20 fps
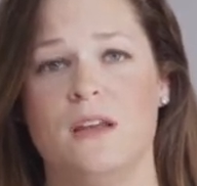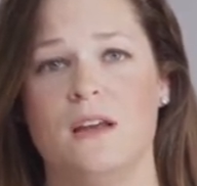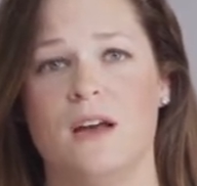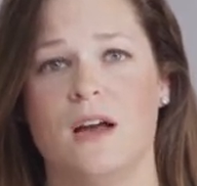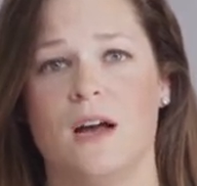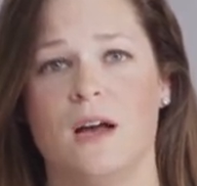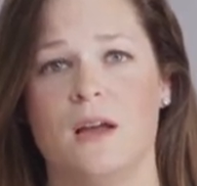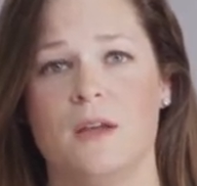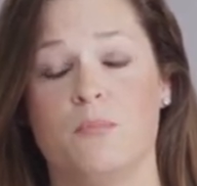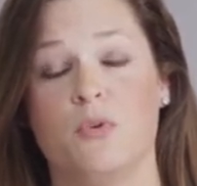
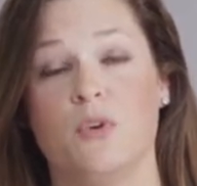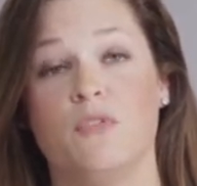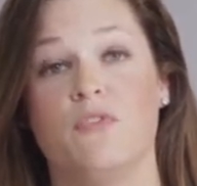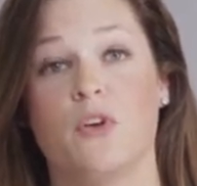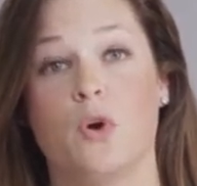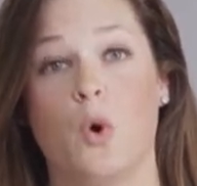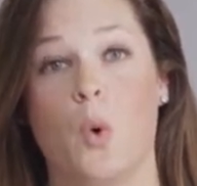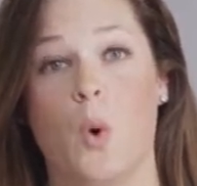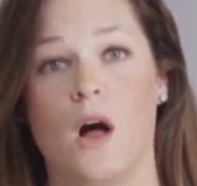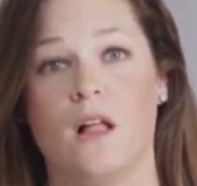uh, improve the
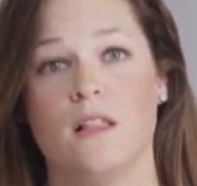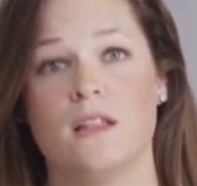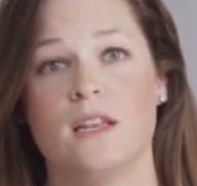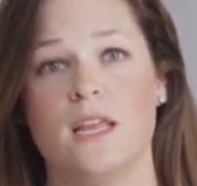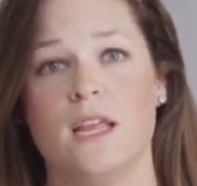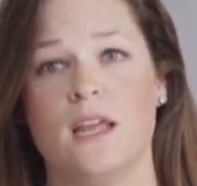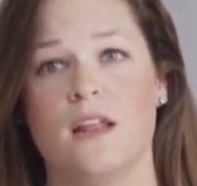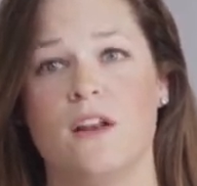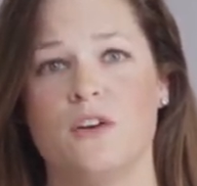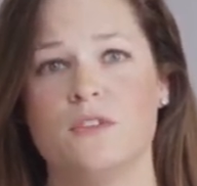
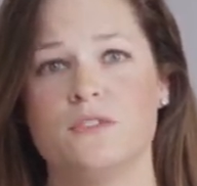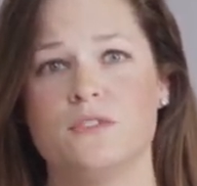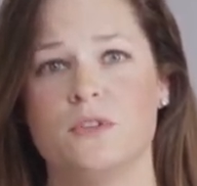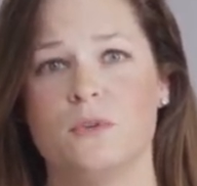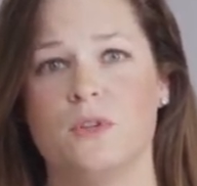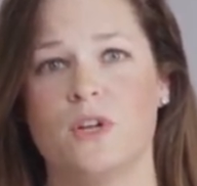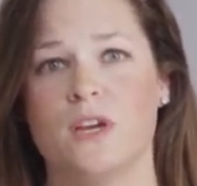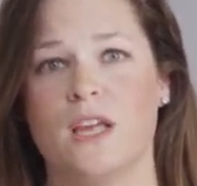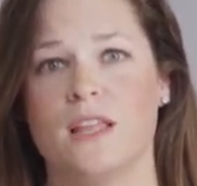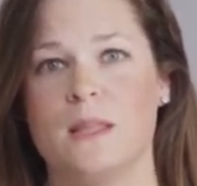quality, and also
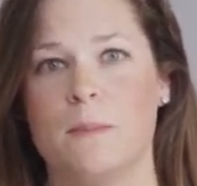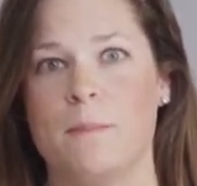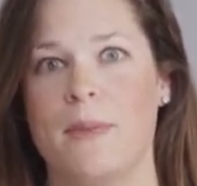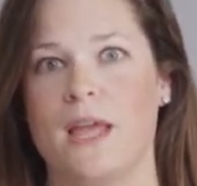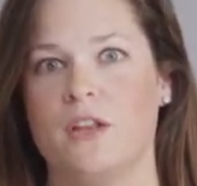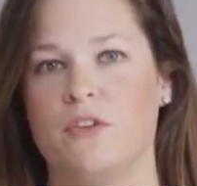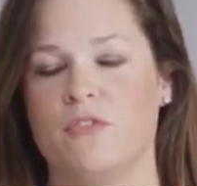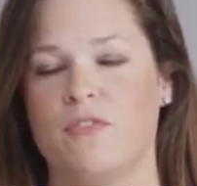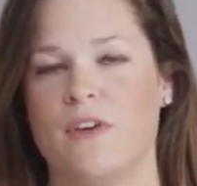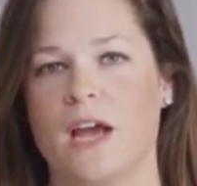look at the
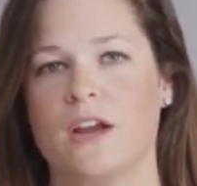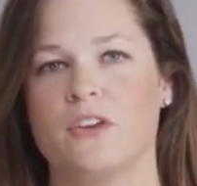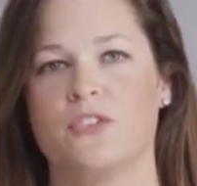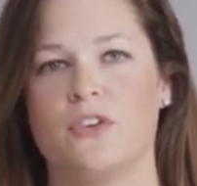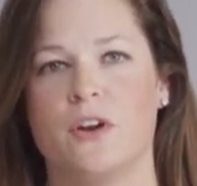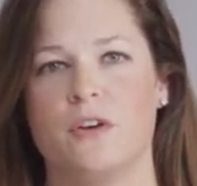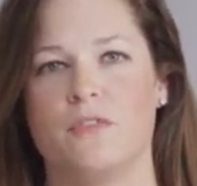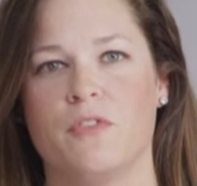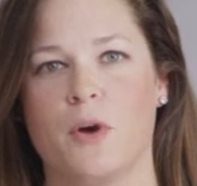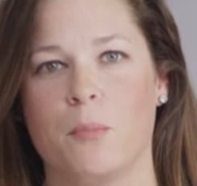
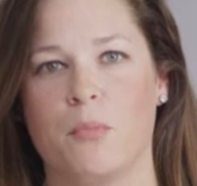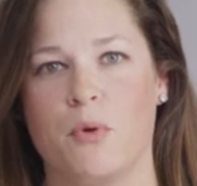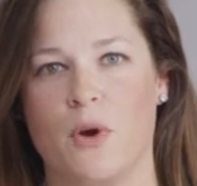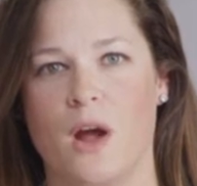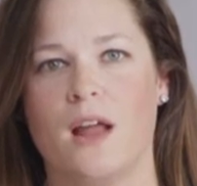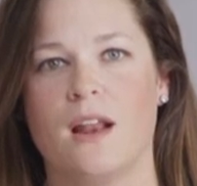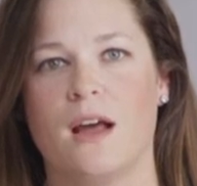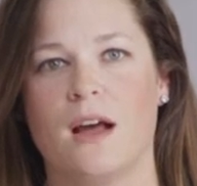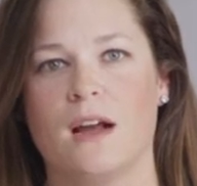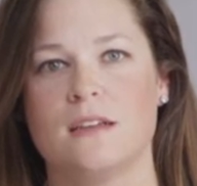manufacturing of our
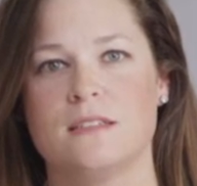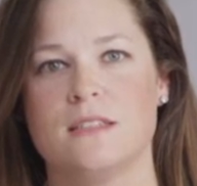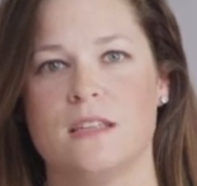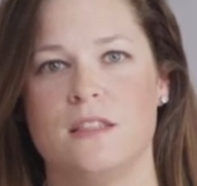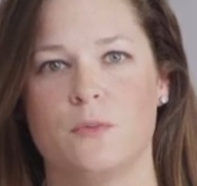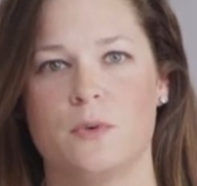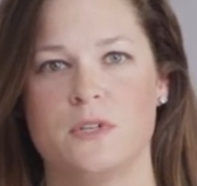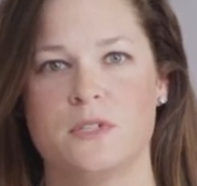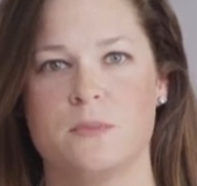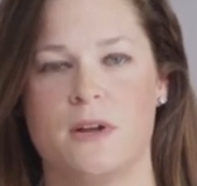product and the
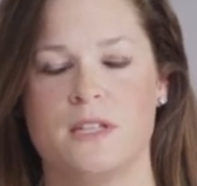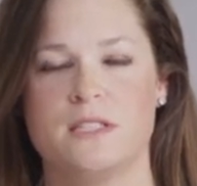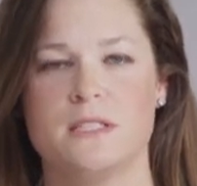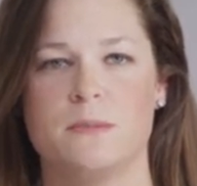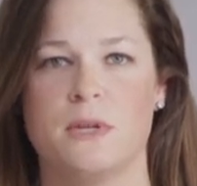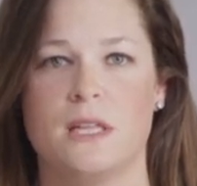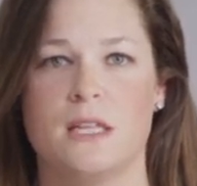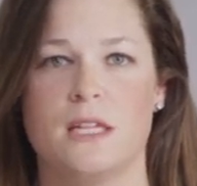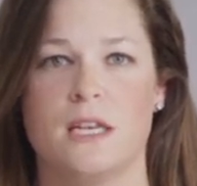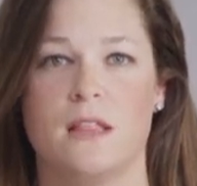
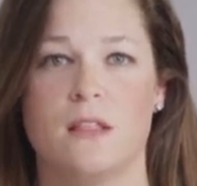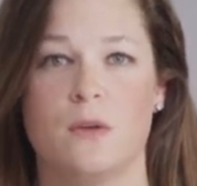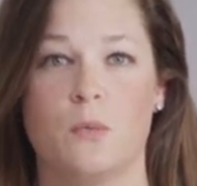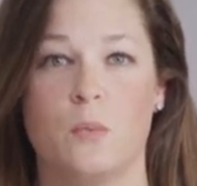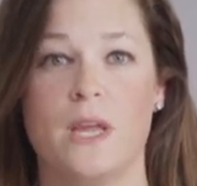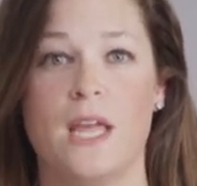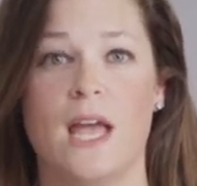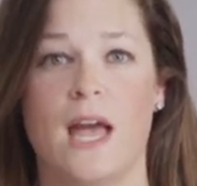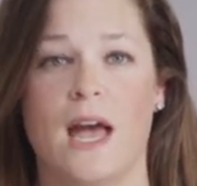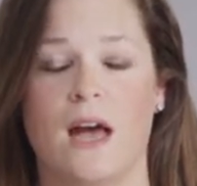responsibility that
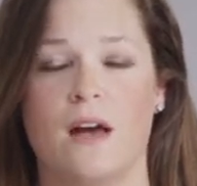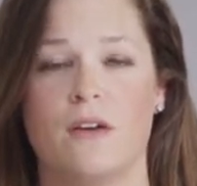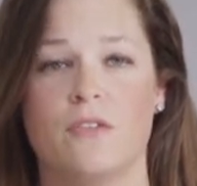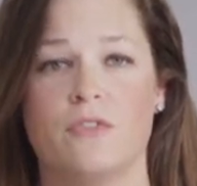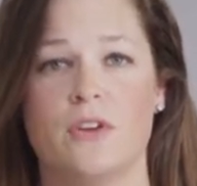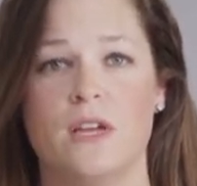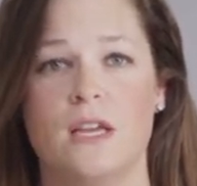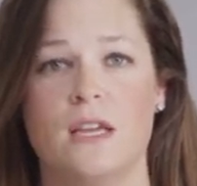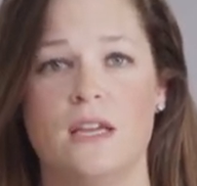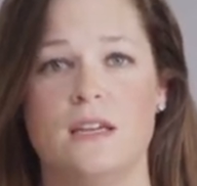we have
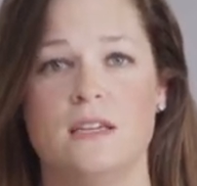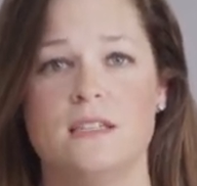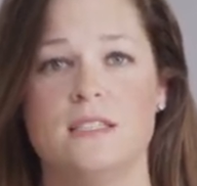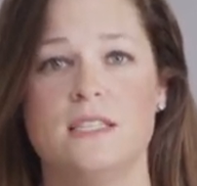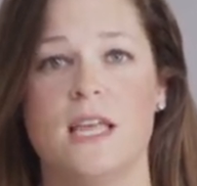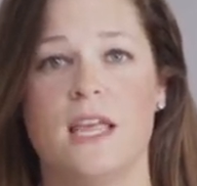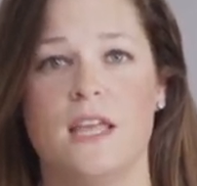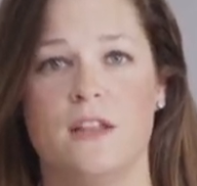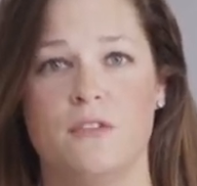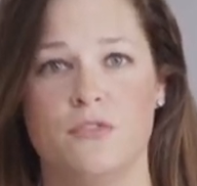
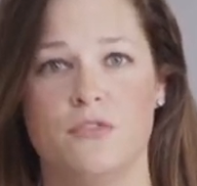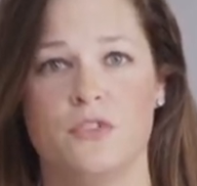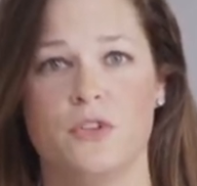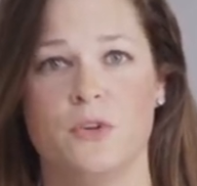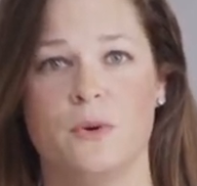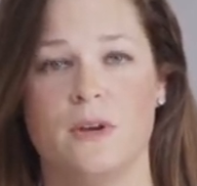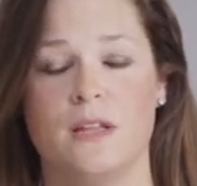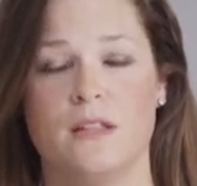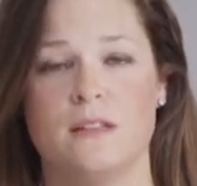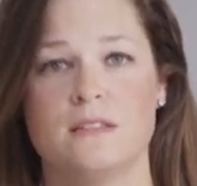to
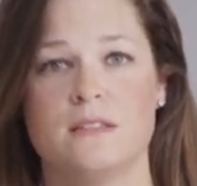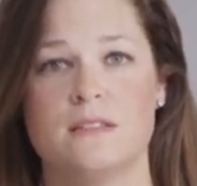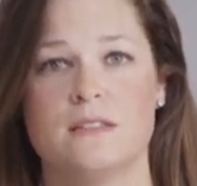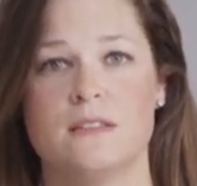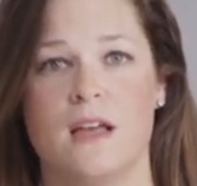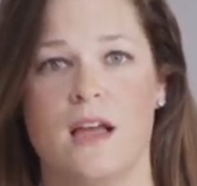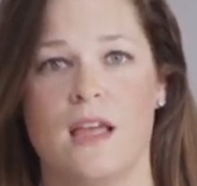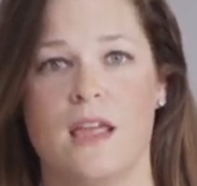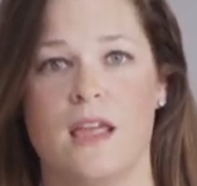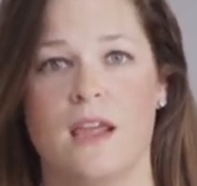influence
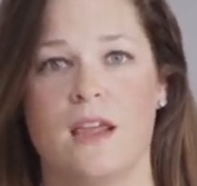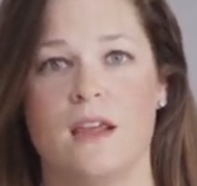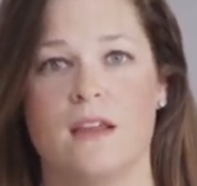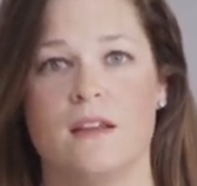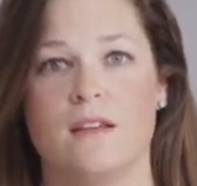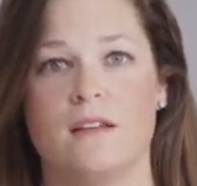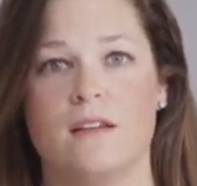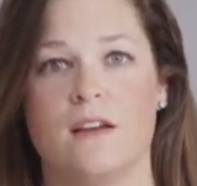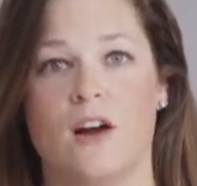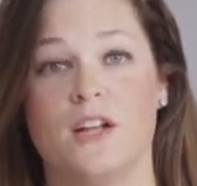a
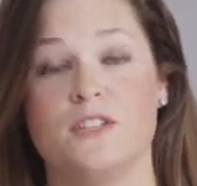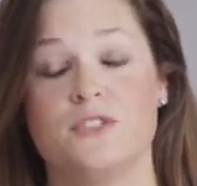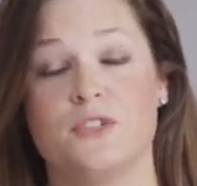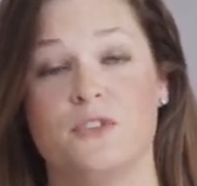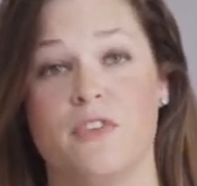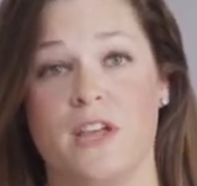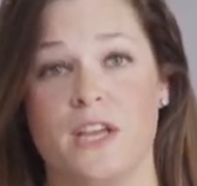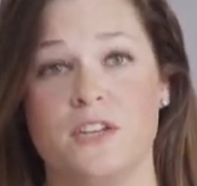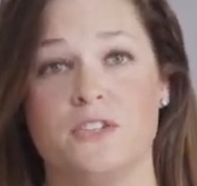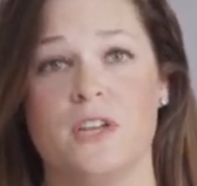
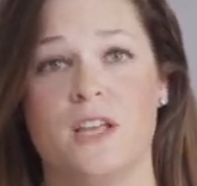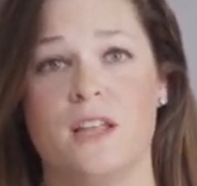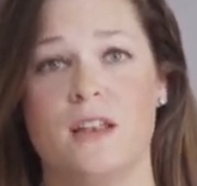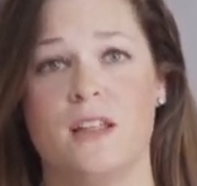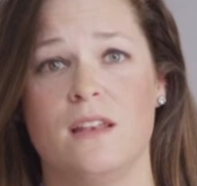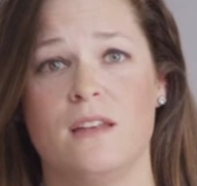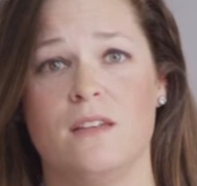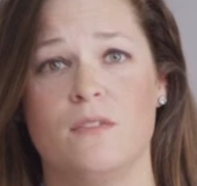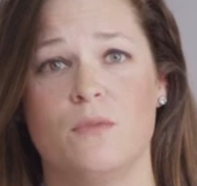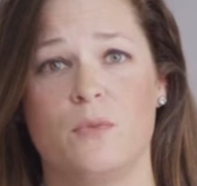conservation
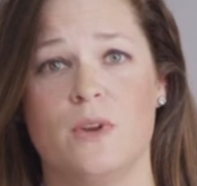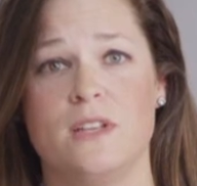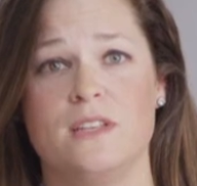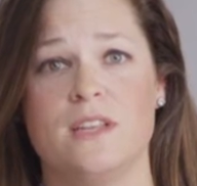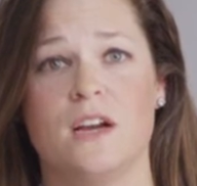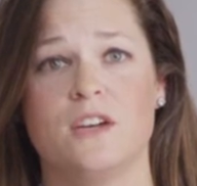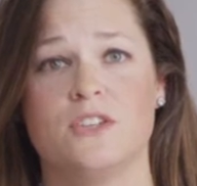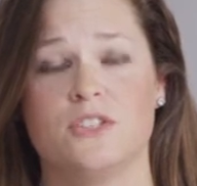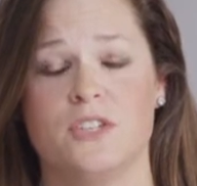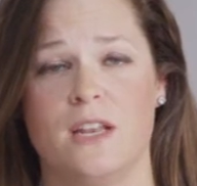and
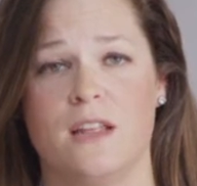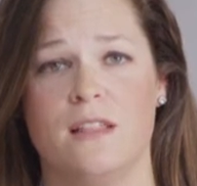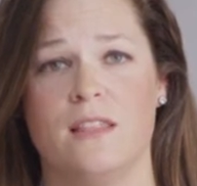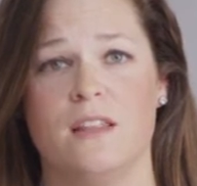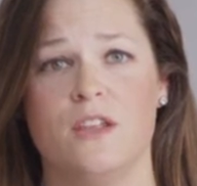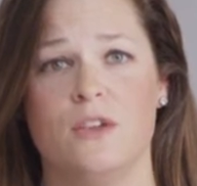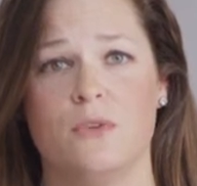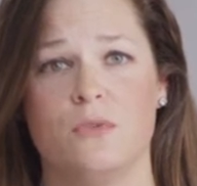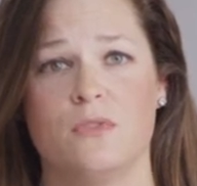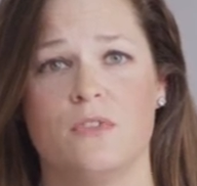reduction in the
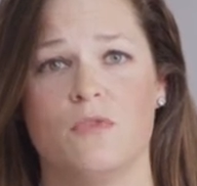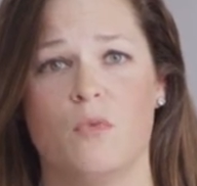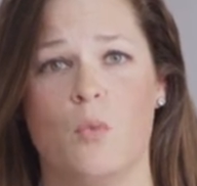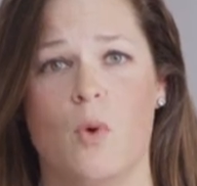use of